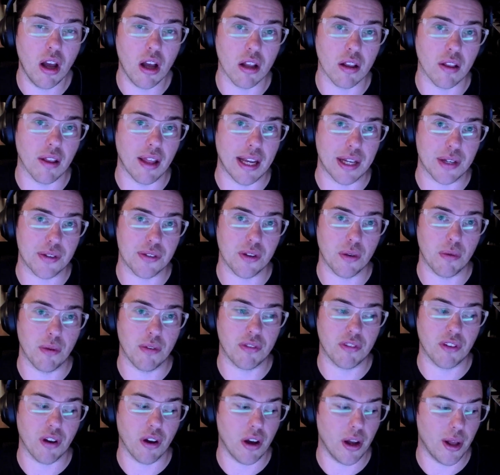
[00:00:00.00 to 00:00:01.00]
Like, so
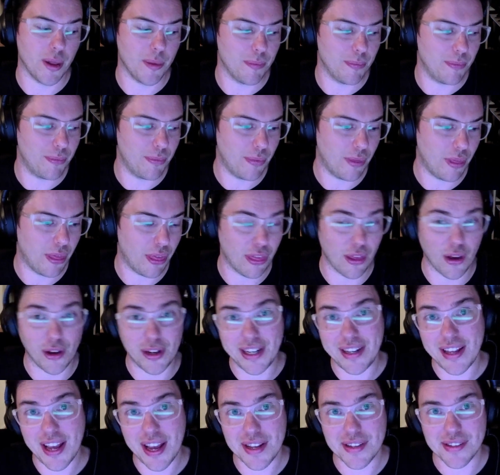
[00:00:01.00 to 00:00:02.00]
we've got
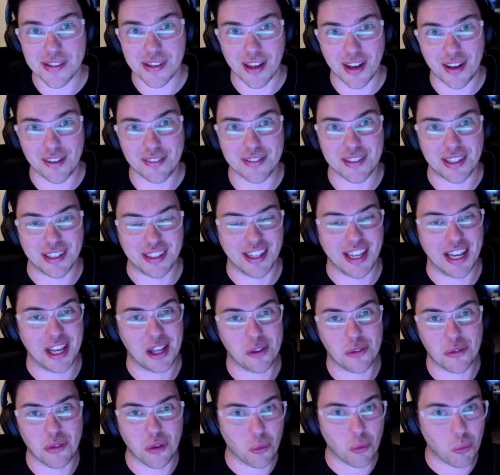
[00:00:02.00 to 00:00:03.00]
30 days left, and
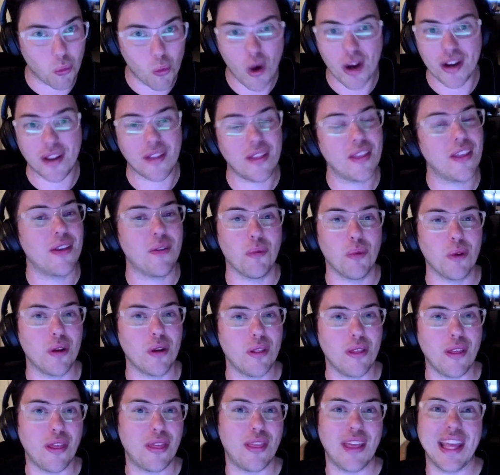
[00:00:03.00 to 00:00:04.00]
like, so what are
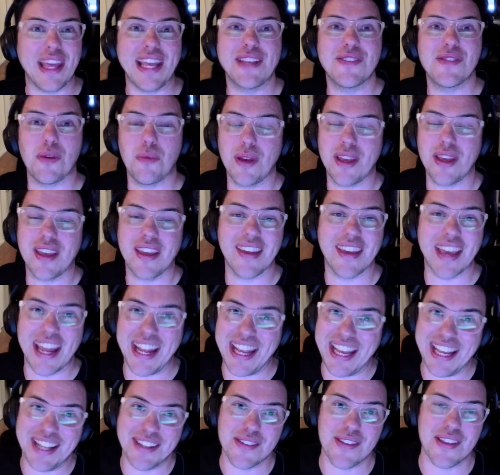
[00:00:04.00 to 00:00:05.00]
the things that we can
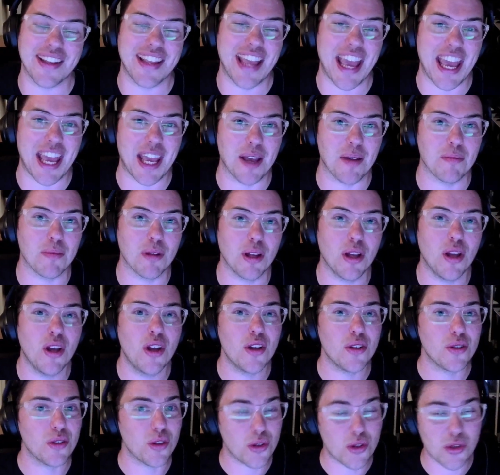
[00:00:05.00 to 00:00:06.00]
get into the game
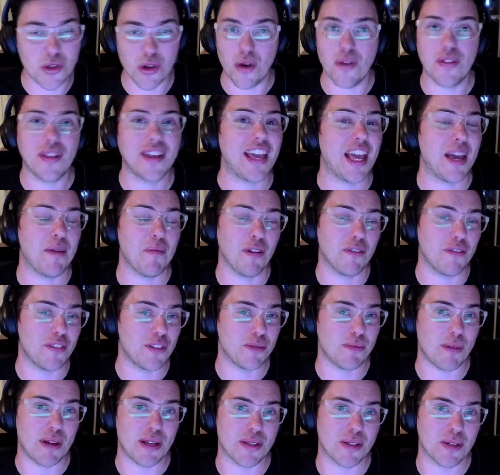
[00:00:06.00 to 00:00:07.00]
to show the game off as
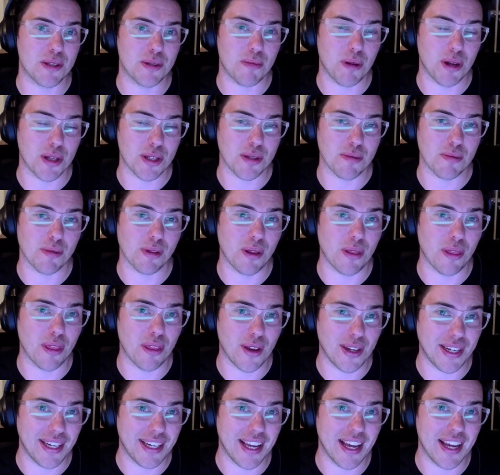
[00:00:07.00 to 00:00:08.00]
best as possible in
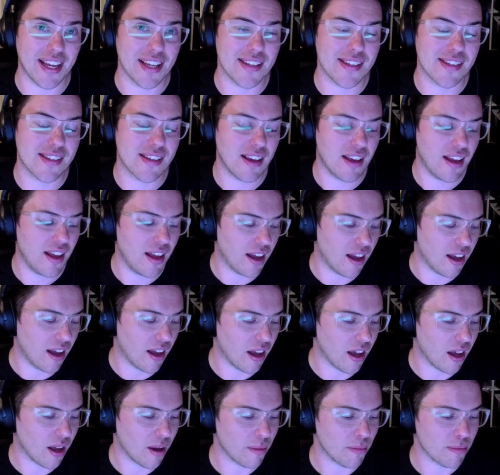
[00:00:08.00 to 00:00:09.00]
30 days?
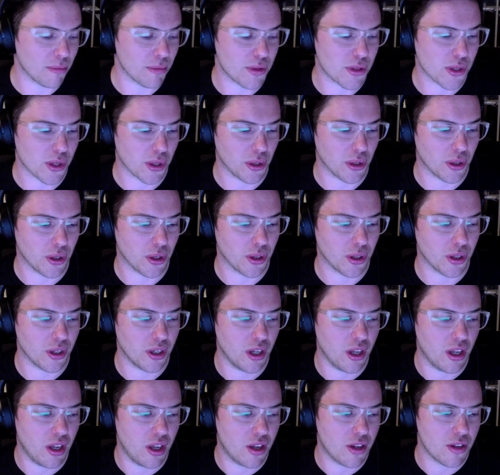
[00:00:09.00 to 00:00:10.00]
So
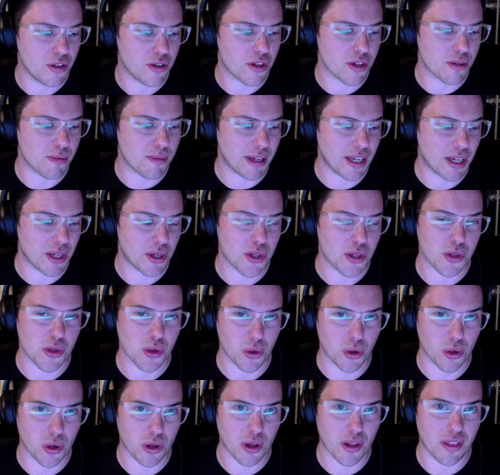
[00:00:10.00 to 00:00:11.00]
just making
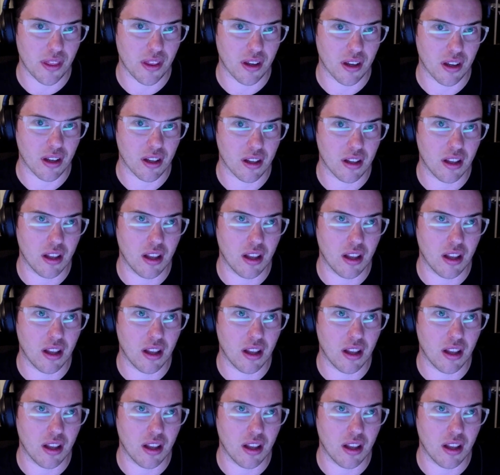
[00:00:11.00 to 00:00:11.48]
sure that